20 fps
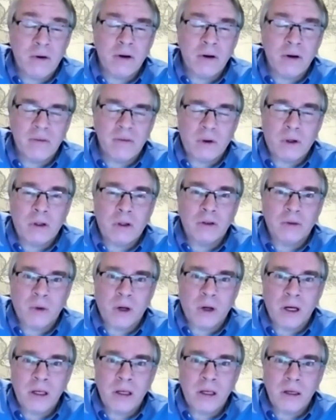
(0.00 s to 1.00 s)
I find those
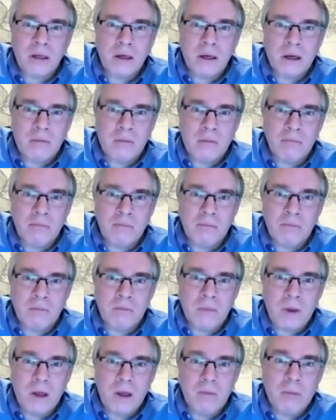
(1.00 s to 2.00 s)
very difficult to write,
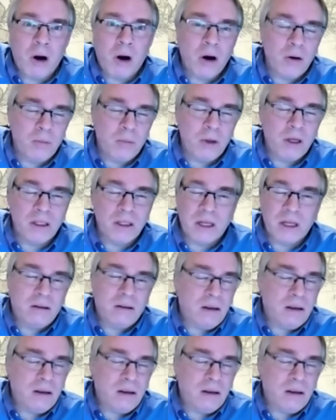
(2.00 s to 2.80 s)
in